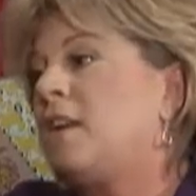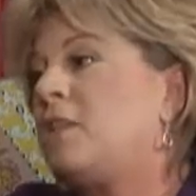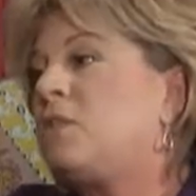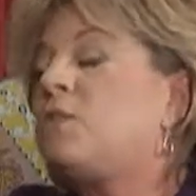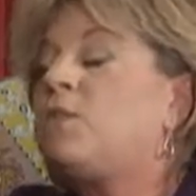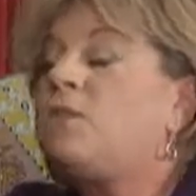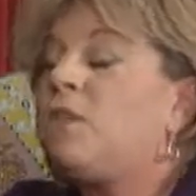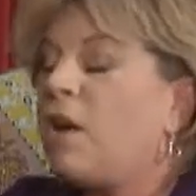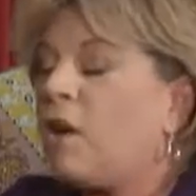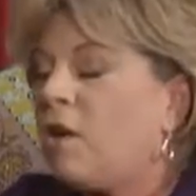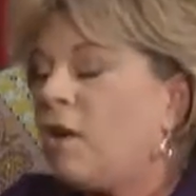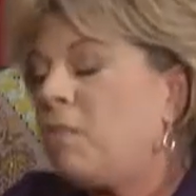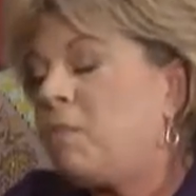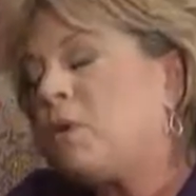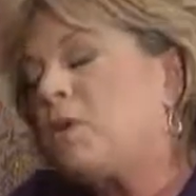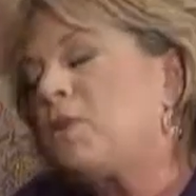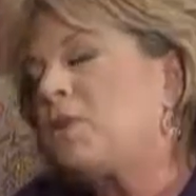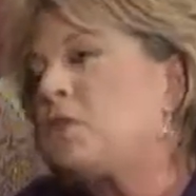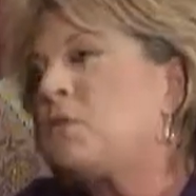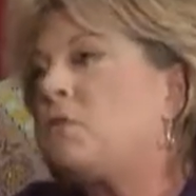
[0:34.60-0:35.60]
It's very
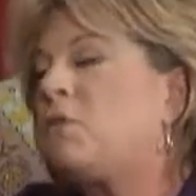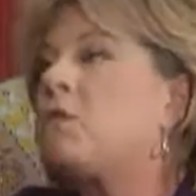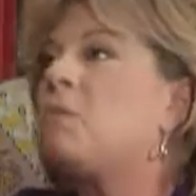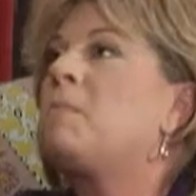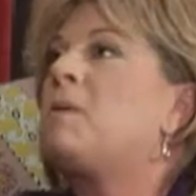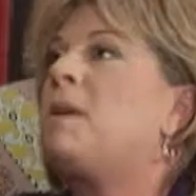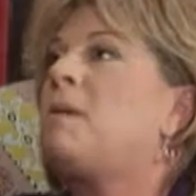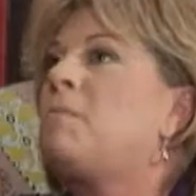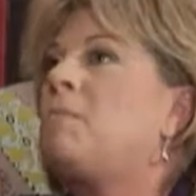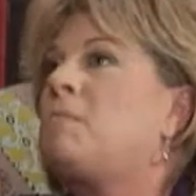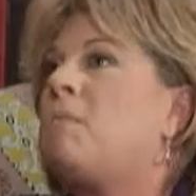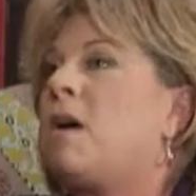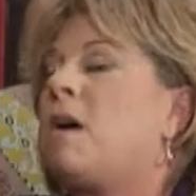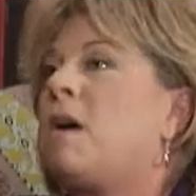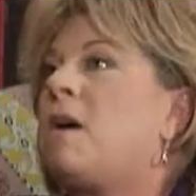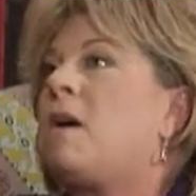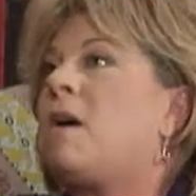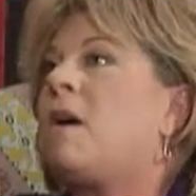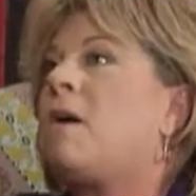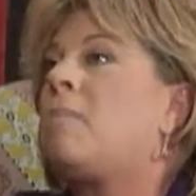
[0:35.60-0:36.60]
personal for me.
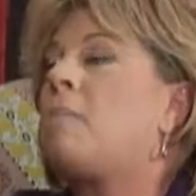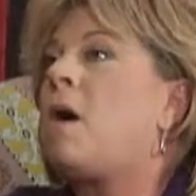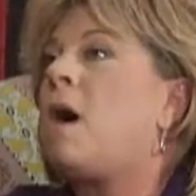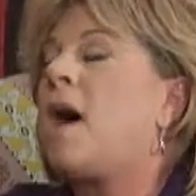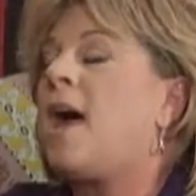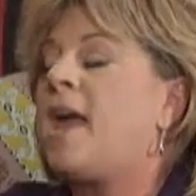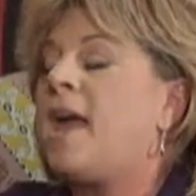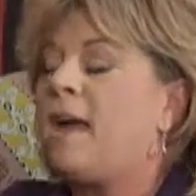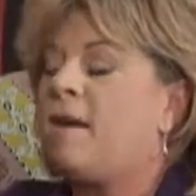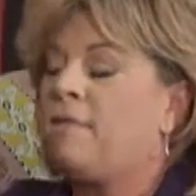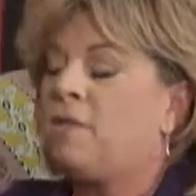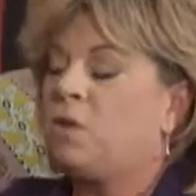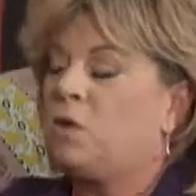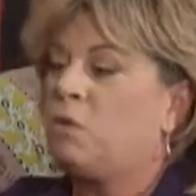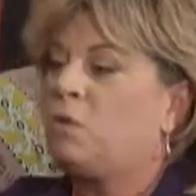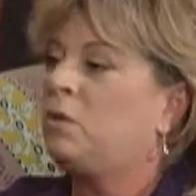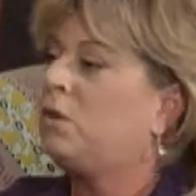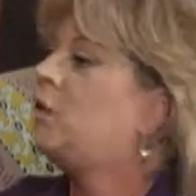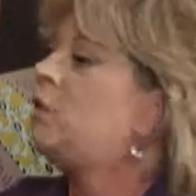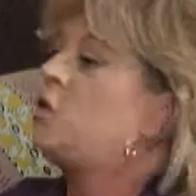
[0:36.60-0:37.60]
I have the
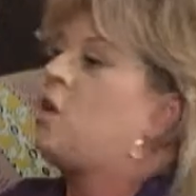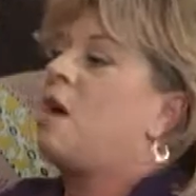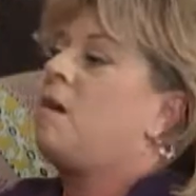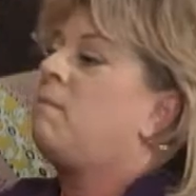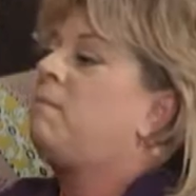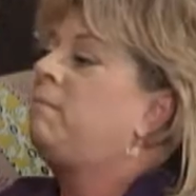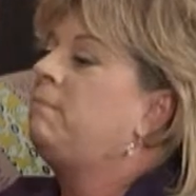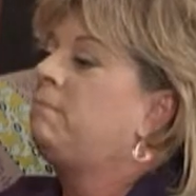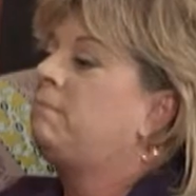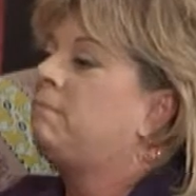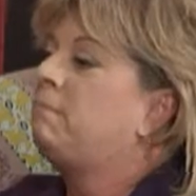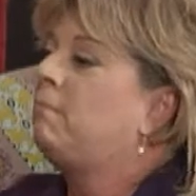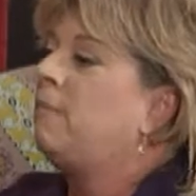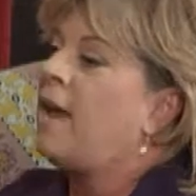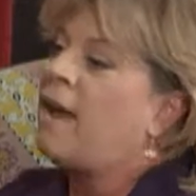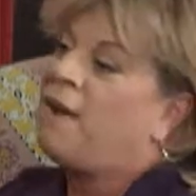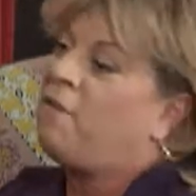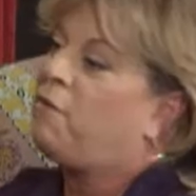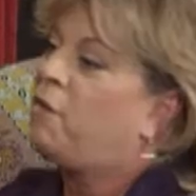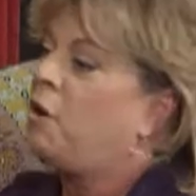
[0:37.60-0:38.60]
coolest job
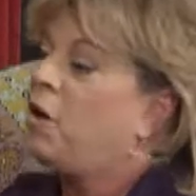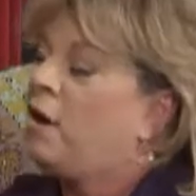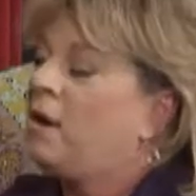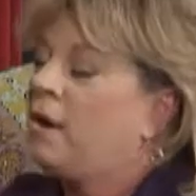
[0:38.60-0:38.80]
ever.